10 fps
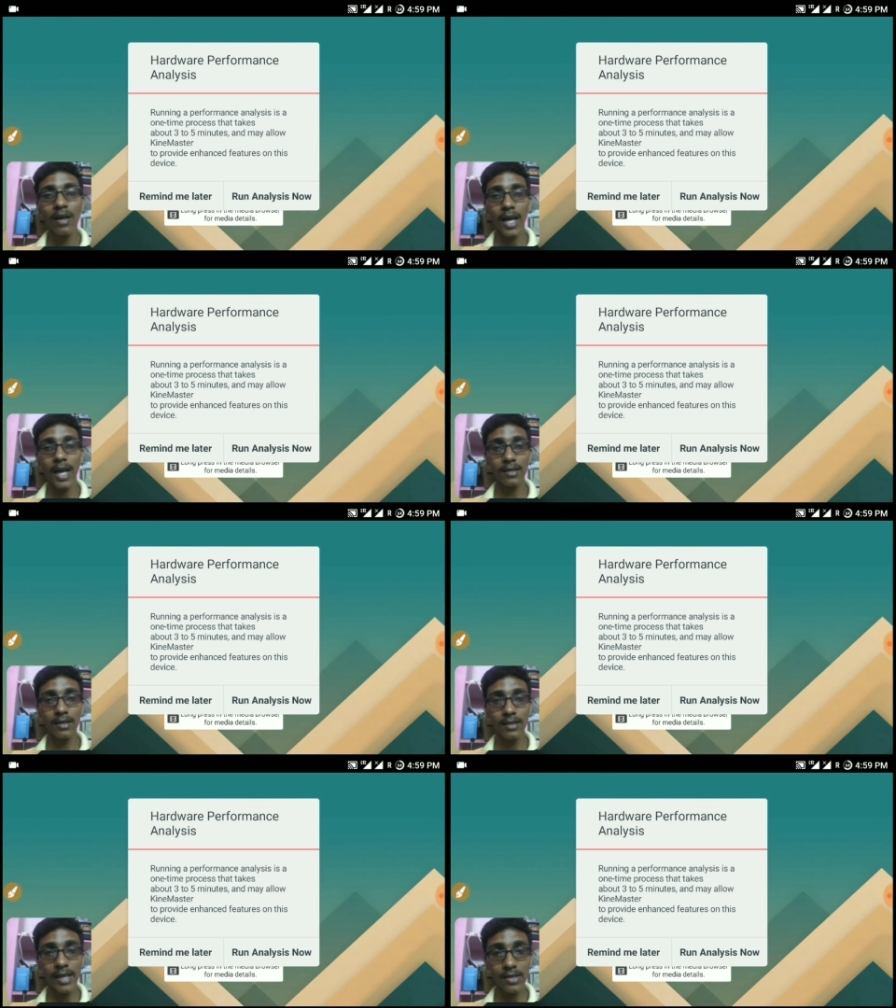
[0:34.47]

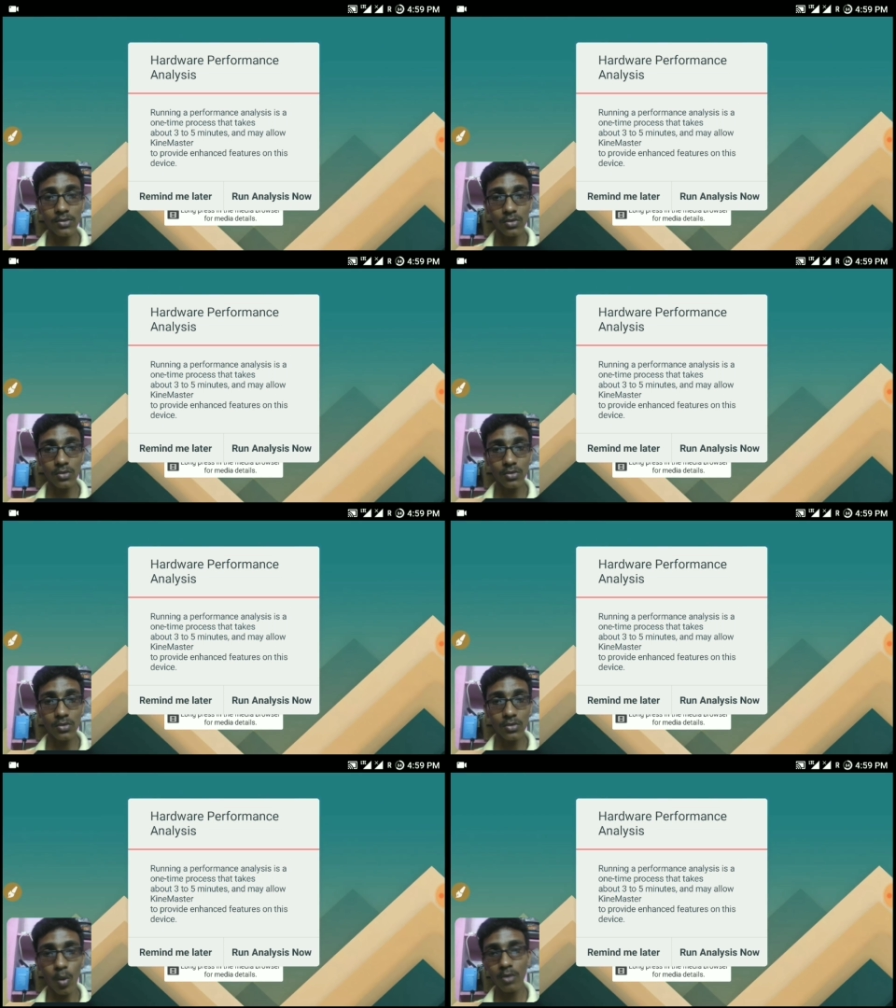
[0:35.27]
and there is no
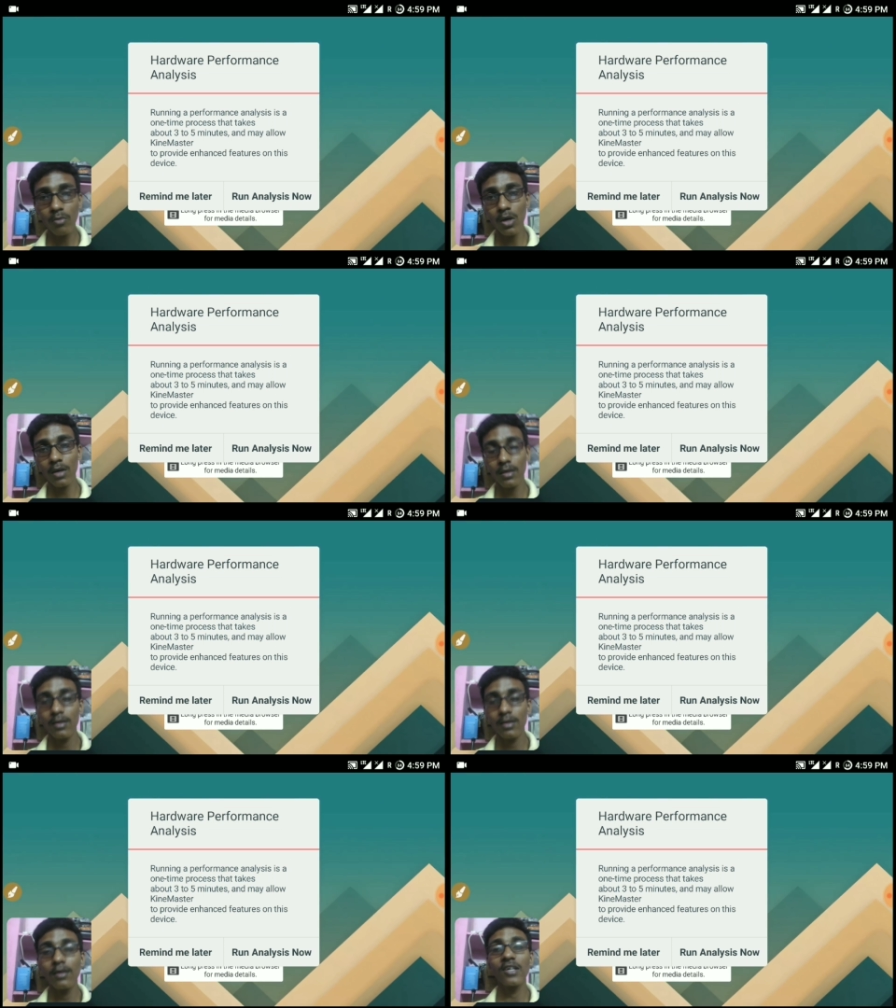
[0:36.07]
watermark
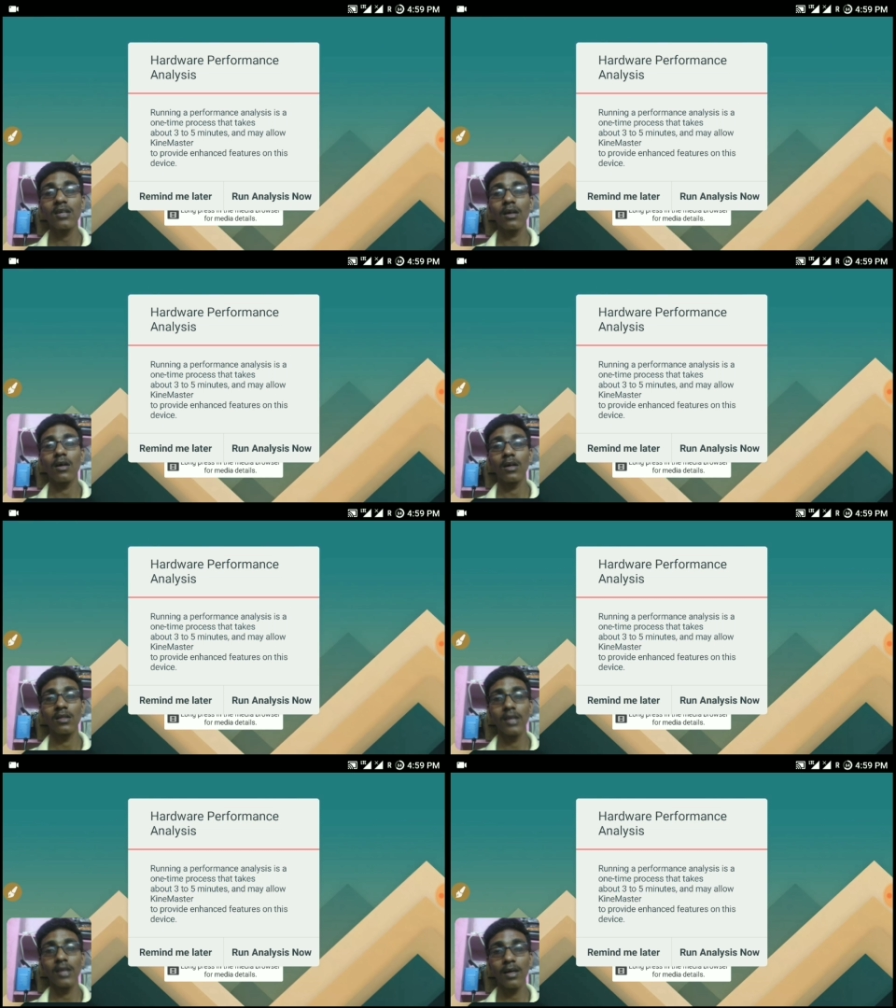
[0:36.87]
even
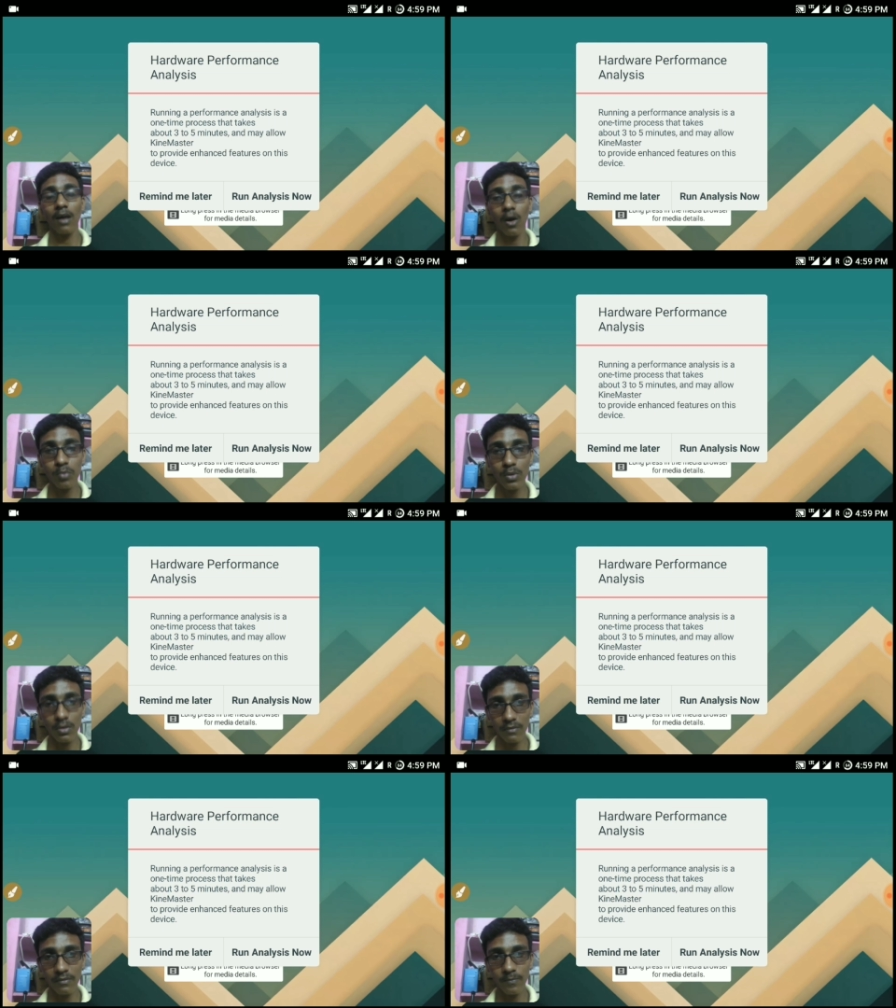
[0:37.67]
on the output